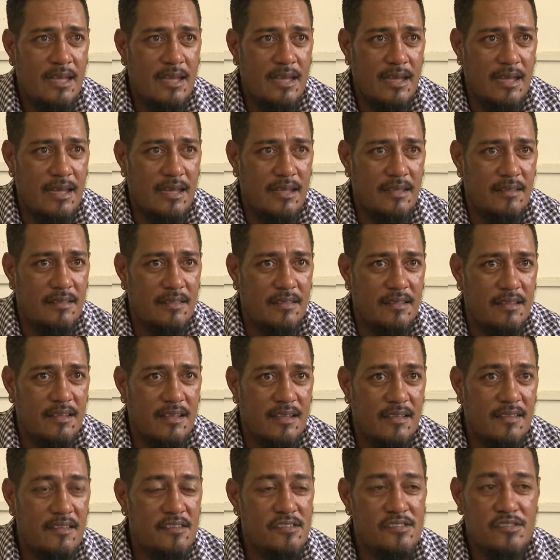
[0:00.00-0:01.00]
And
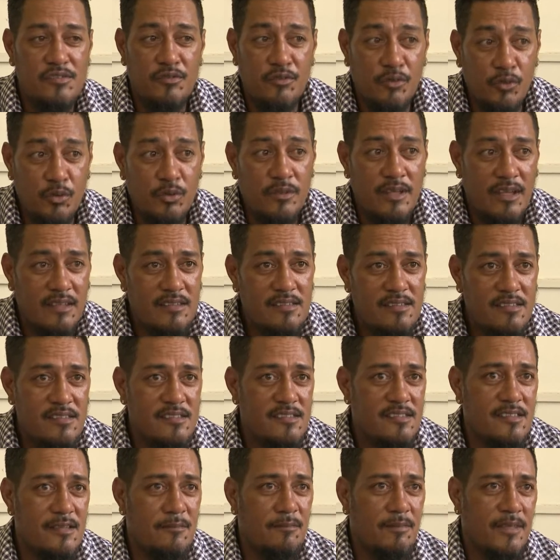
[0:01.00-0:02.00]
it is through that
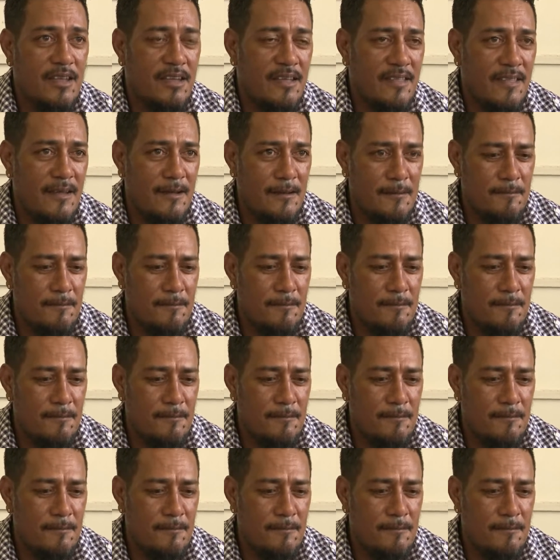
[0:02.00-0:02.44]
system that